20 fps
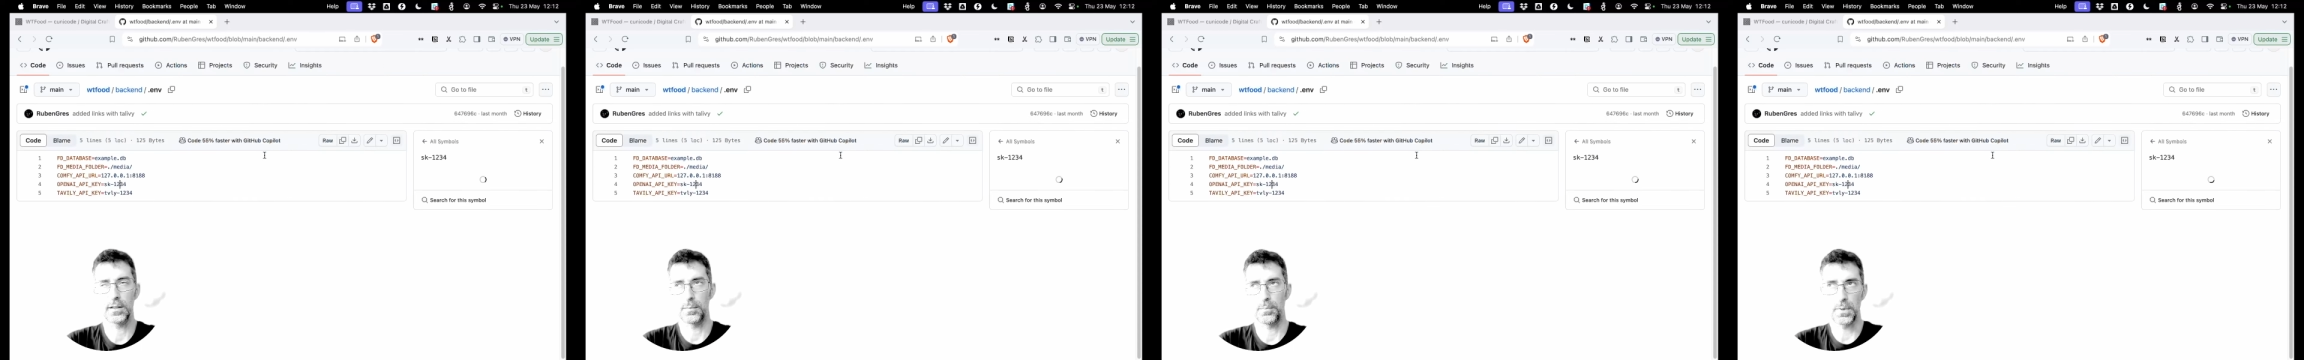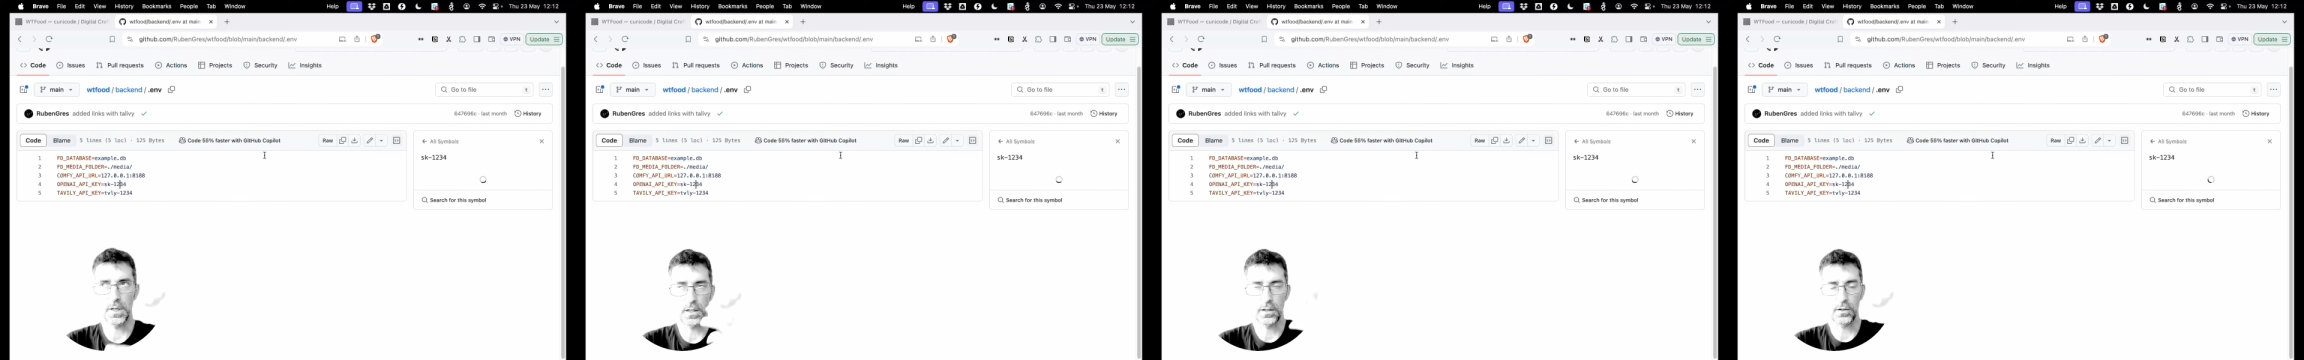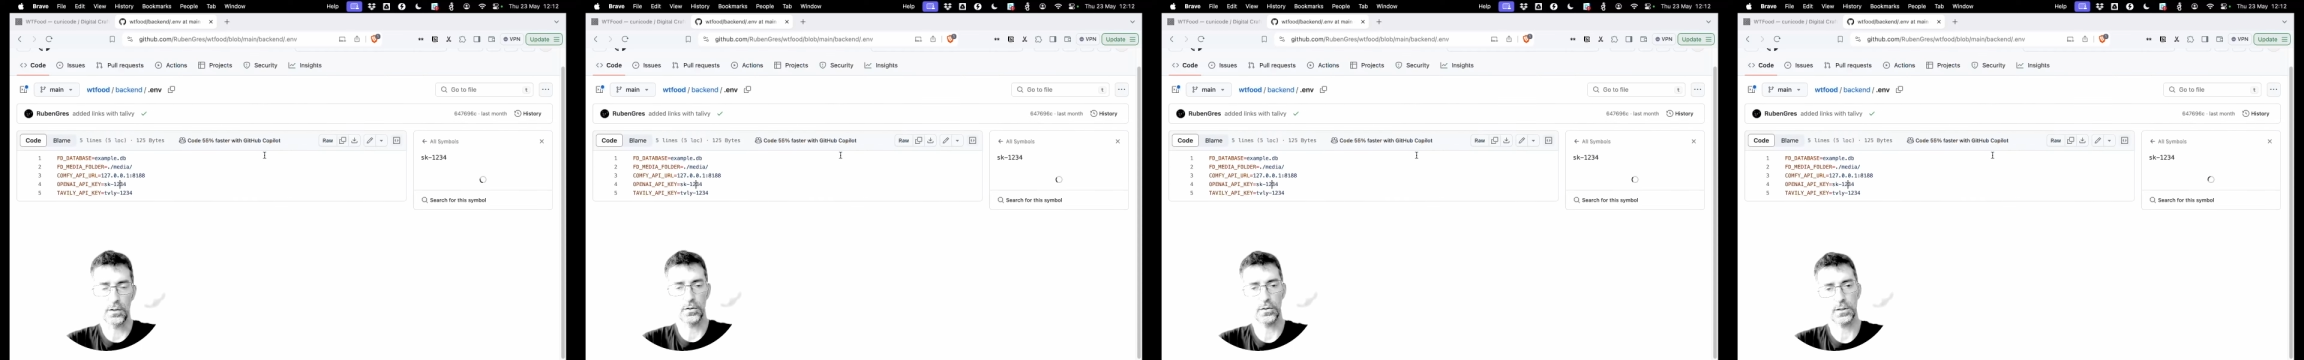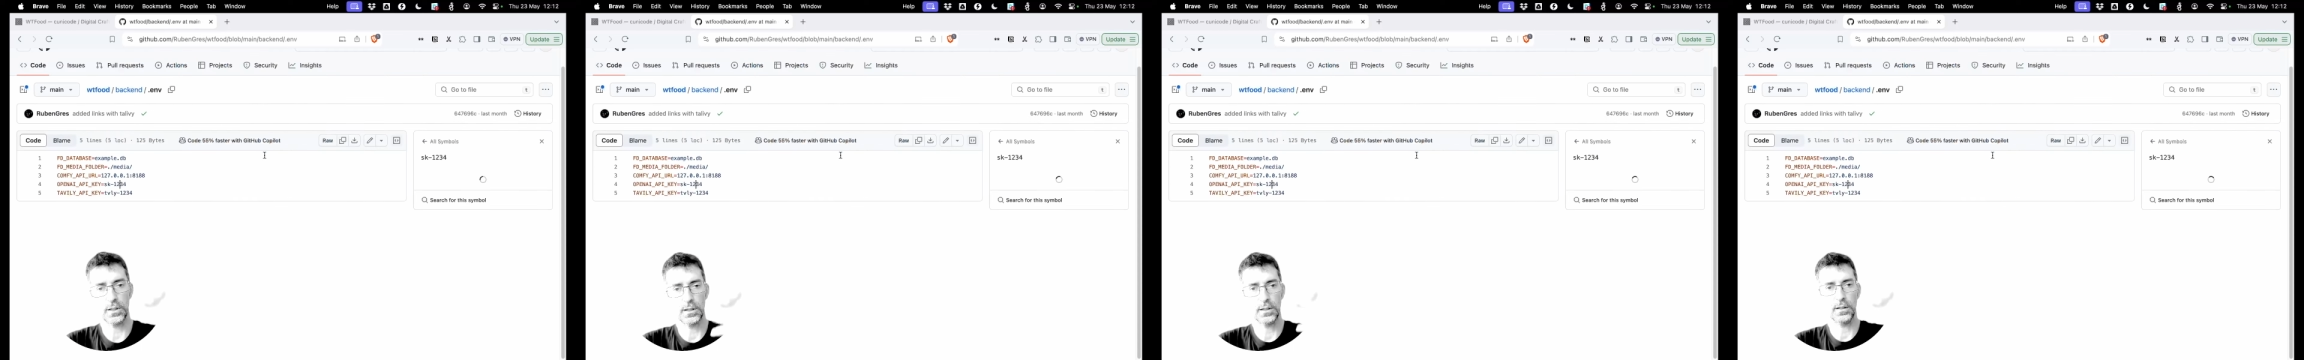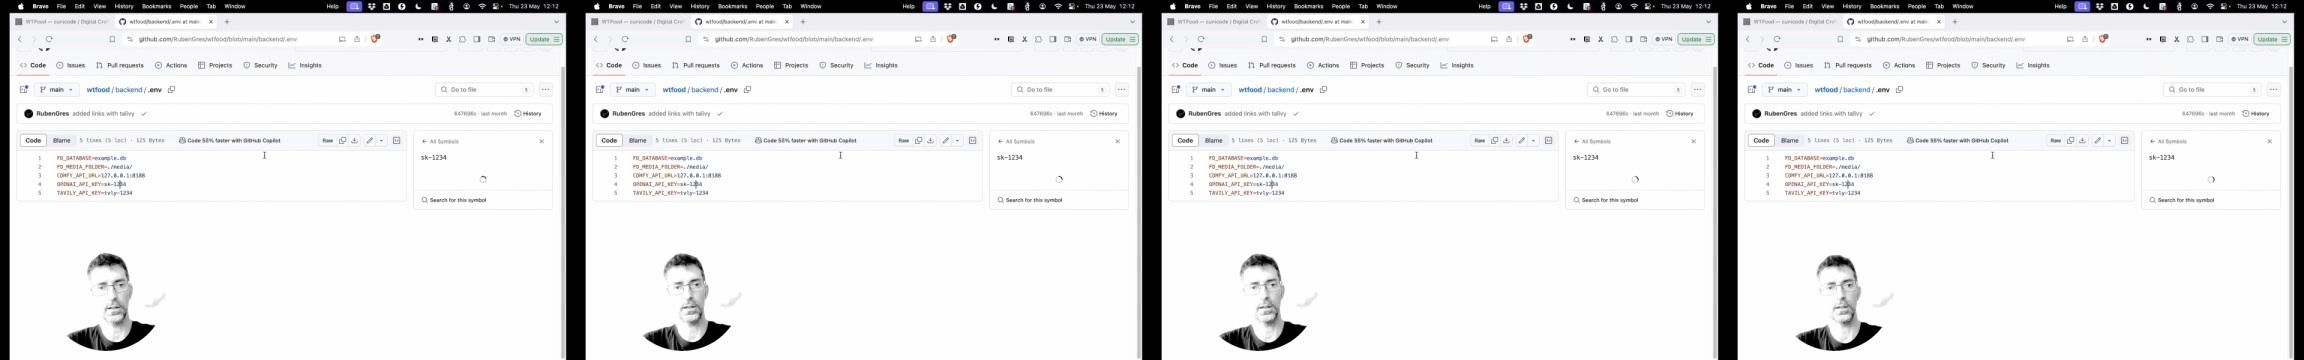The videos
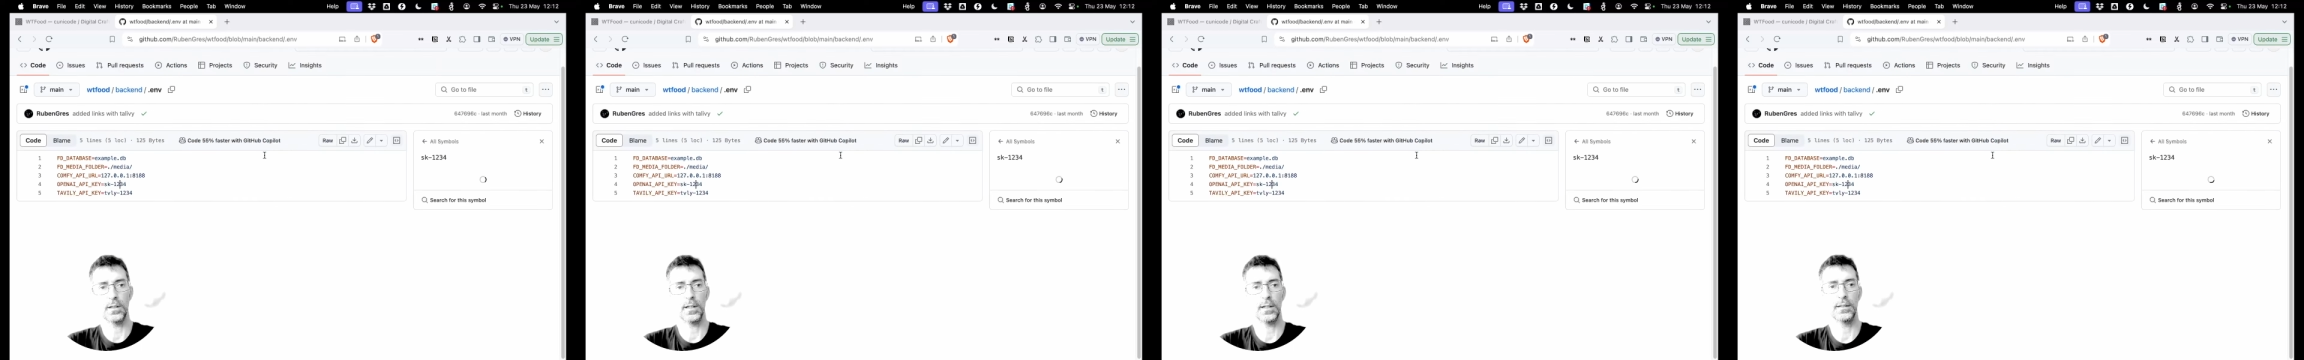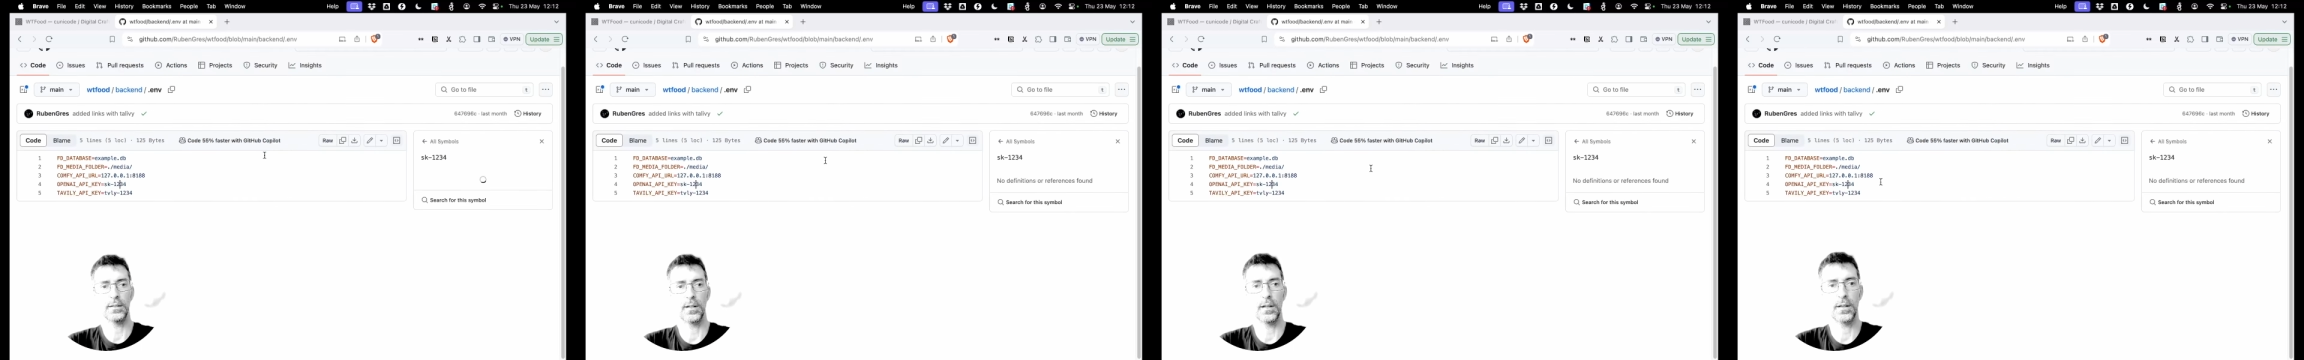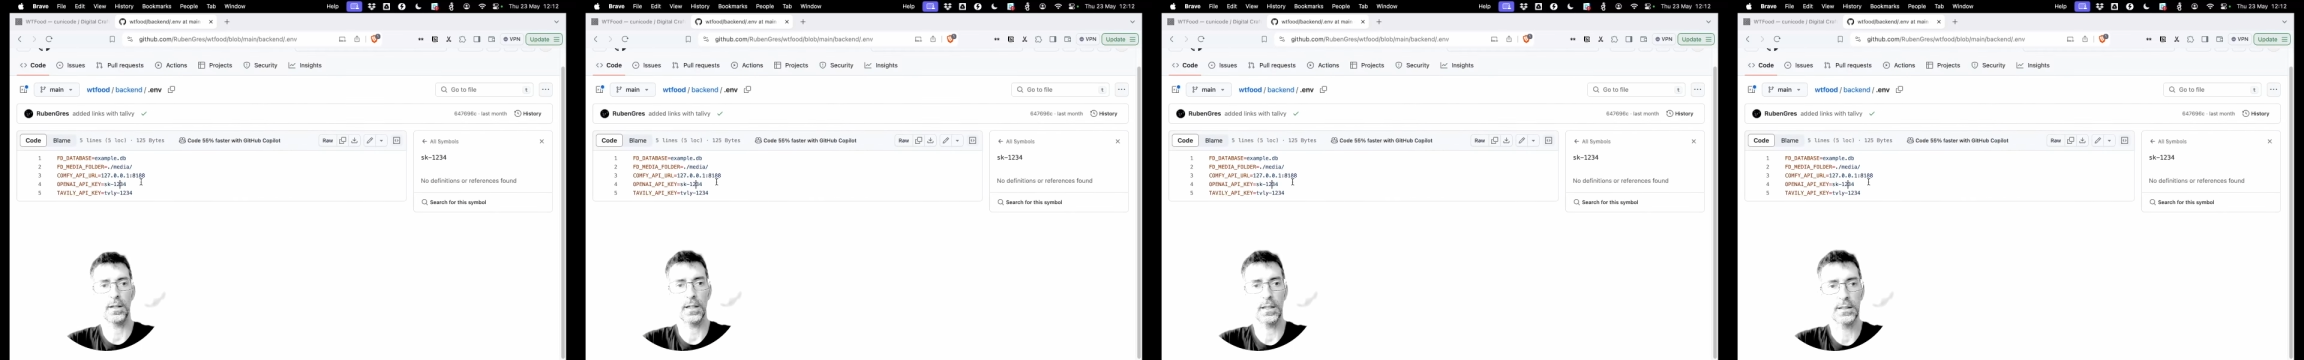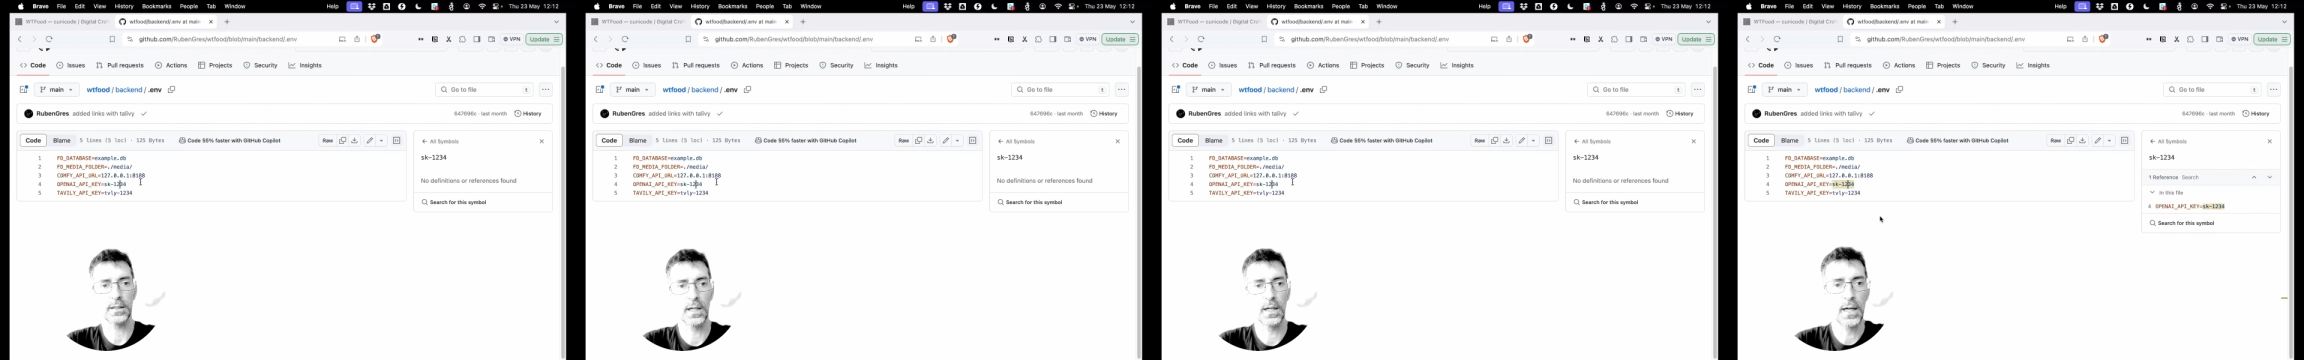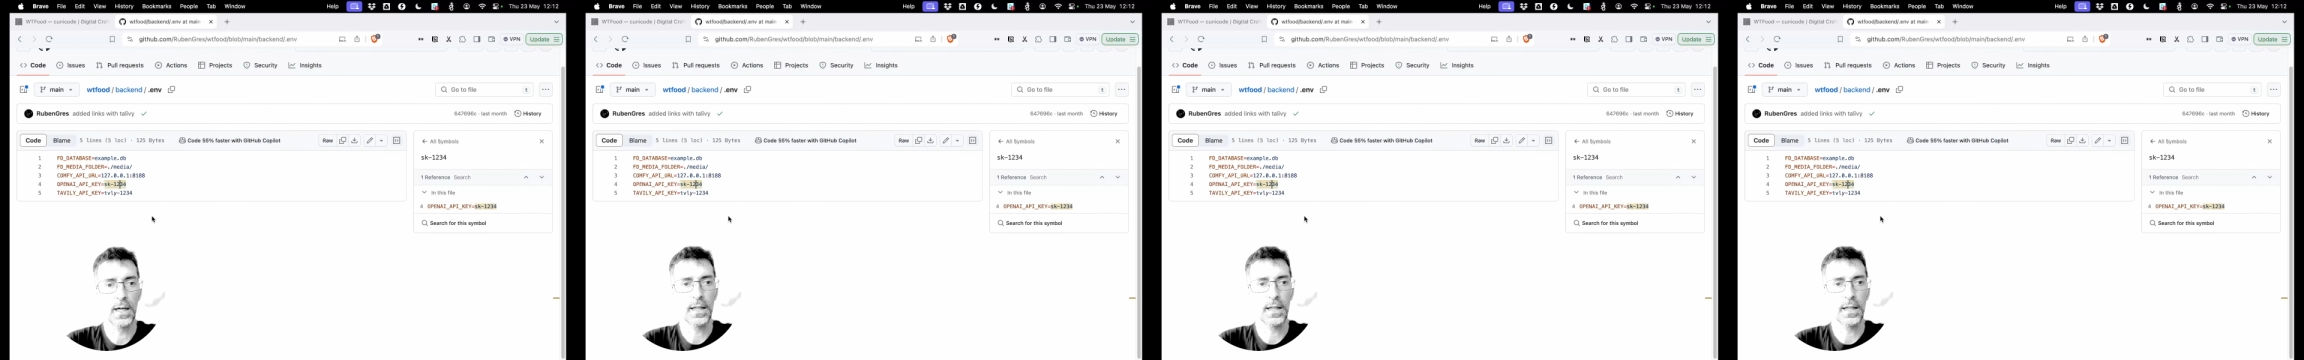and the things.